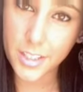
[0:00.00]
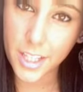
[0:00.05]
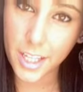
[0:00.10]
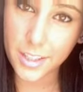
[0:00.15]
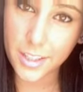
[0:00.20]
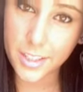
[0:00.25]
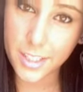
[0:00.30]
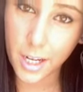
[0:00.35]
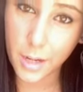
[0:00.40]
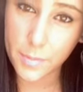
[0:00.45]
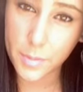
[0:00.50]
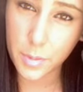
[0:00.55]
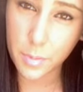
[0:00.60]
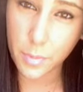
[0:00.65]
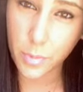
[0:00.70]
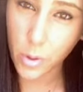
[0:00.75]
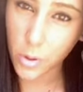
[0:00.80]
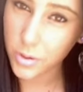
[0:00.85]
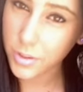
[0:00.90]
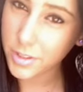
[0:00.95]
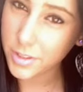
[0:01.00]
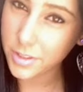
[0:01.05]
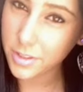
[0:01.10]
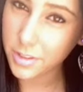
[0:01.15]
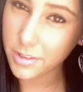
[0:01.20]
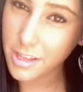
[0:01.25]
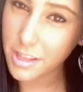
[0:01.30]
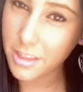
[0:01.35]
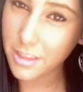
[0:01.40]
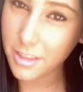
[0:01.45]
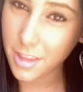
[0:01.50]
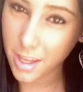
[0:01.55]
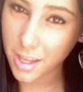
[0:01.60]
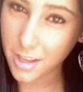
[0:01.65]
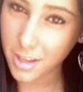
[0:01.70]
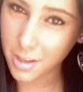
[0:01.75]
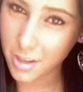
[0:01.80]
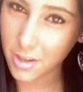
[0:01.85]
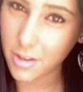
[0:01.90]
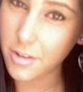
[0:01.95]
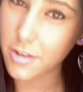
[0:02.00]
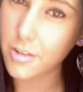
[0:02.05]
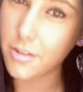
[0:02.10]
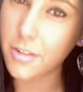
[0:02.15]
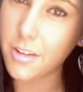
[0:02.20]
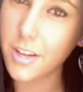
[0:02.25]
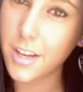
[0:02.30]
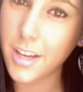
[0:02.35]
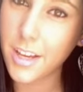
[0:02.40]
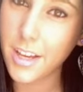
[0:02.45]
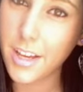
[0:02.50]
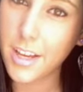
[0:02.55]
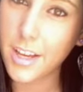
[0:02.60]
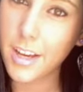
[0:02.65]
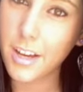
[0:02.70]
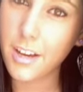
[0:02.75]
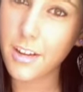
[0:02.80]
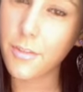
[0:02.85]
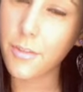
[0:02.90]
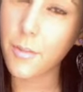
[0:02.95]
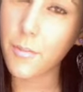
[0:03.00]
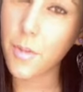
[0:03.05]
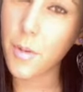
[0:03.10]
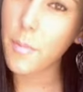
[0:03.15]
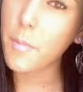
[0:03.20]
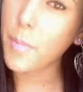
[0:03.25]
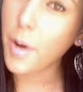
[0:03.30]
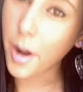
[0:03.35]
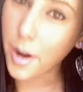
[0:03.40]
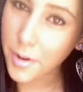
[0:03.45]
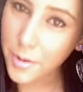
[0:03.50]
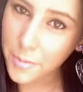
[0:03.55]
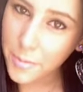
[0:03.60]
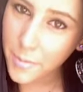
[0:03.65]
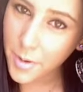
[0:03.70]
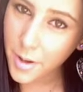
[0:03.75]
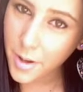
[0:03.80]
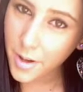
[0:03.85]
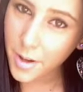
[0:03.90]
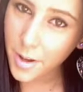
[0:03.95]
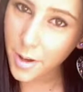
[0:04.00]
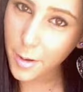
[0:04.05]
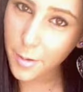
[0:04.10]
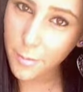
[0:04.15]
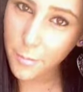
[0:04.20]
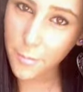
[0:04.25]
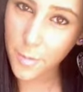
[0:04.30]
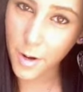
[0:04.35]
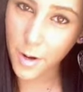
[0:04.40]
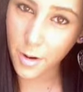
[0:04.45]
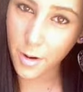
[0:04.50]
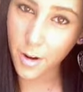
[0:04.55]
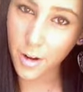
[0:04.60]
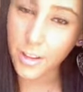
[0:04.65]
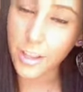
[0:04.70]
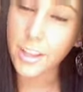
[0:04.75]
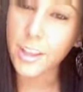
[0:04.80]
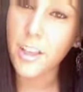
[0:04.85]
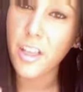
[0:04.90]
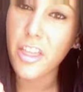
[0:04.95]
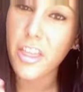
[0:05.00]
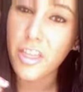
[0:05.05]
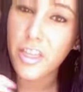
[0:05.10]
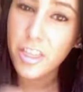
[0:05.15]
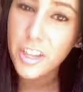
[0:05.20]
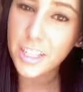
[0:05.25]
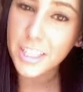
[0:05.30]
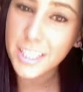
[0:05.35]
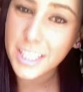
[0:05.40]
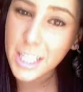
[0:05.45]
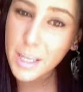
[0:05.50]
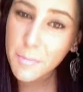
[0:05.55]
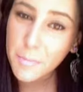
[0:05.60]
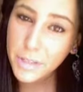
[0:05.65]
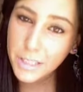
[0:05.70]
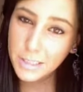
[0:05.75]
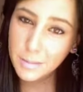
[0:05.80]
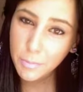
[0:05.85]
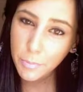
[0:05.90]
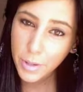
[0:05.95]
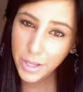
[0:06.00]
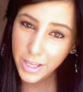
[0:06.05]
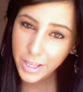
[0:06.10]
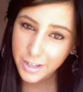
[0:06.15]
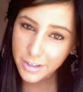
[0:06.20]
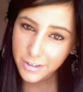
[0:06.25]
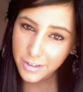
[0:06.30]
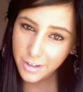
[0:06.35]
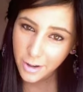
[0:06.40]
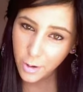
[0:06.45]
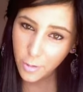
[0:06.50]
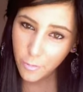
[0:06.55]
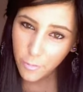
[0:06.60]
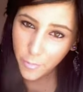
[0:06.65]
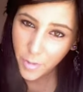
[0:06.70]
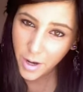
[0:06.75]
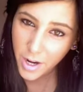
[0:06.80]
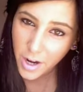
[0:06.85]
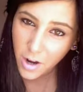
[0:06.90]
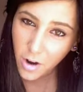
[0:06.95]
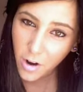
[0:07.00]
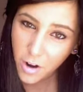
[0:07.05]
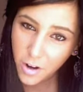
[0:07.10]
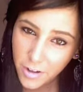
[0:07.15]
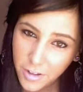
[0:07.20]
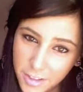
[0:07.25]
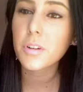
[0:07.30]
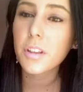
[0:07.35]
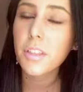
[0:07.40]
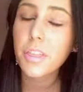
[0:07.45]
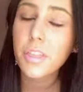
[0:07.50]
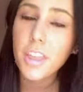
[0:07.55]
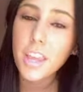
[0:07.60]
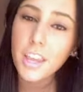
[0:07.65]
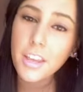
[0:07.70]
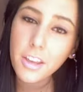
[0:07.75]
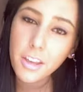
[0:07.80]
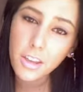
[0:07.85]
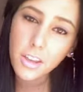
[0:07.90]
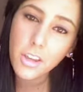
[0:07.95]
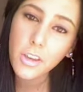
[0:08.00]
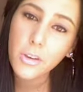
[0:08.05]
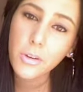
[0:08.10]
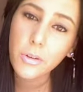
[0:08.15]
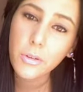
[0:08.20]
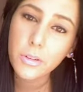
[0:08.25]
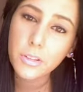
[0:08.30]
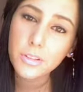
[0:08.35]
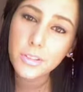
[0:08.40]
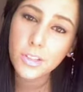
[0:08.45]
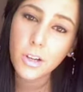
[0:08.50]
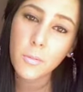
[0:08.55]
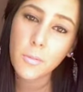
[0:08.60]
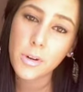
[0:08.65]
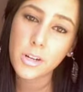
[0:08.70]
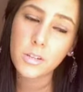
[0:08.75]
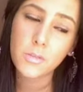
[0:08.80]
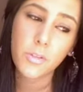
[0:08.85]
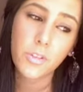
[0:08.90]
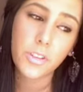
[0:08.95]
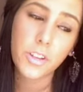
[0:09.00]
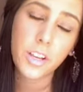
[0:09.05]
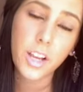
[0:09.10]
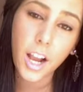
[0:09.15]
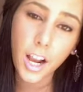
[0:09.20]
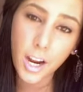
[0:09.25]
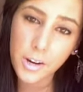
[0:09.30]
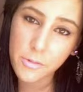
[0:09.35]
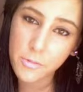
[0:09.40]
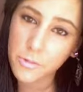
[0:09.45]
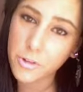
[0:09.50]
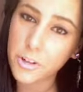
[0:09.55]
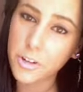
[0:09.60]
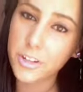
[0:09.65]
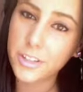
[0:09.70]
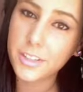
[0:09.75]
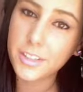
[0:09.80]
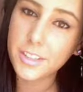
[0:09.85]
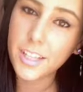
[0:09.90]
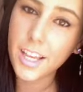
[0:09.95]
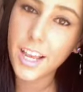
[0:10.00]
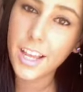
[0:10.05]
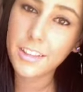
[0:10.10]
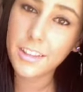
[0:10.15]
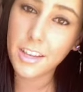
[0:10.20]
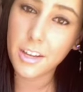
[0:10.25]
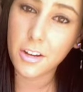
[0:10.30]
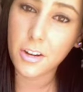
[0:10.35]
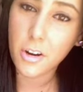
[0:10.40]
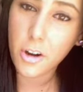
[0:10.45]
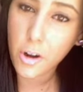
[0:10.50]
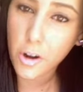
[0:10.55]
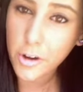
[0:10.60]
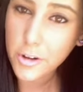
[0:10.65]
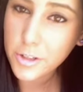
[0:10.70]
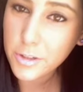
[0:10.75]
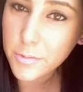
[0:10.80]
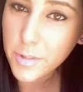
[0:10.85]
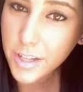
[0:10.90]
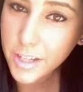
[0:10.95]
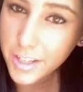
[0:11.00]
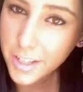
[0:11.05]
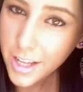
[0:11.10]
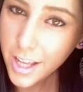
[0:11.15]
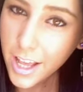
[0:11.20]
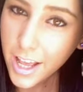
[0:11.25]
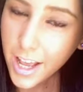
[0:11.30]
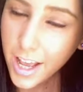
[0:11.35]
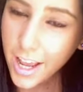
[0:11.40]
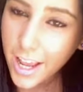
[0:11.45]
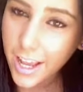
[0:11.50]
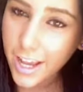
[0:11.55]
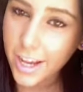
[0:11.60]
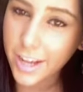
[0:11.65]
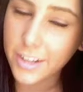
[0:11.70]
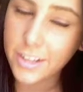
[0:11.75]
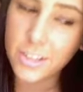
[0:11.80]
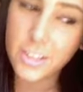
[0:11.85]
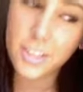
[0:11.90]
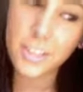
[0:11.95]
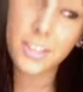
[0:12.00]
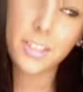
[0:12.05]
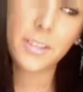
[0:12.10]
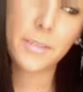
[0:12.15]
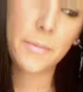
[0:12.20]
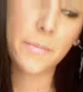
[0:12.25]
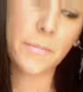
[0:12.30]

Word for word: take the time to personally thank you from the bottom of my heart, like the deepest pit of my heart. Thank you so much for the kind words and the encouragement and just